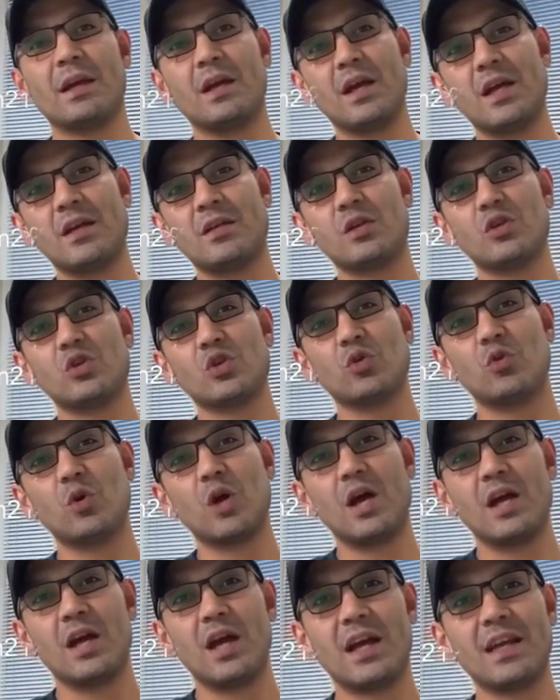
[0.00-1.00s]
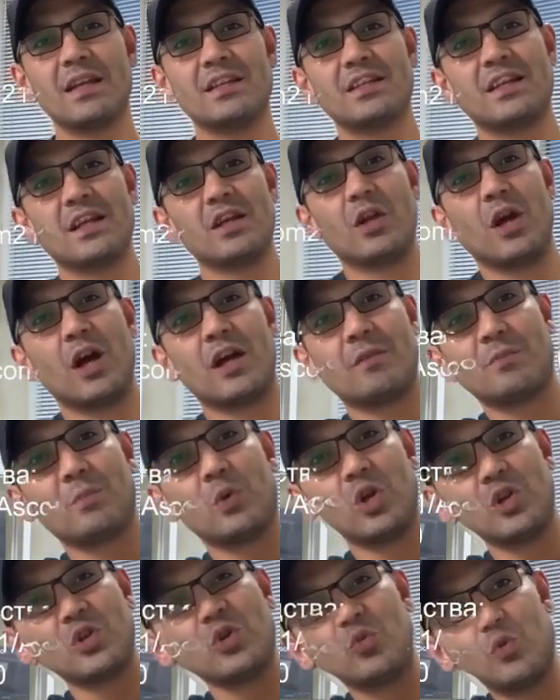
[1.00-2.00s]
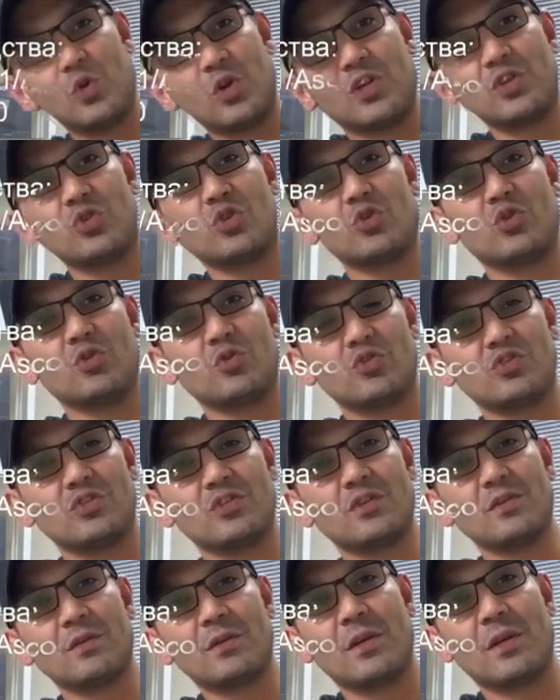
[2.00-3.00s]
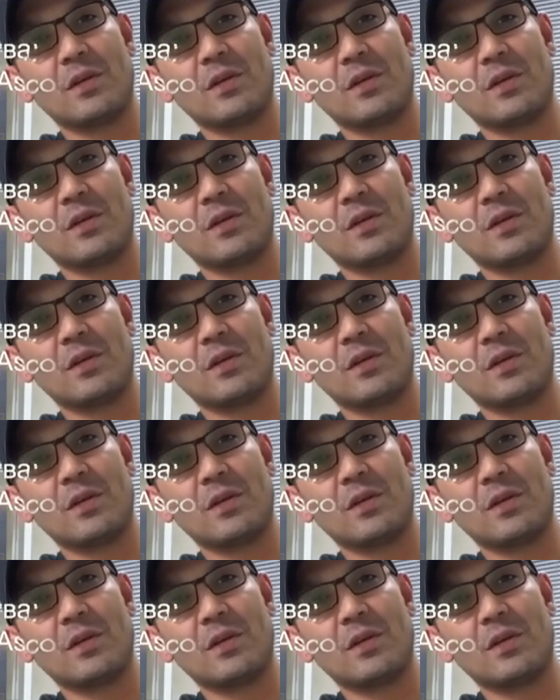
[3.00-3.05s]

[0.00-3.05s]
and the Thuraya XT Lite model were introduced.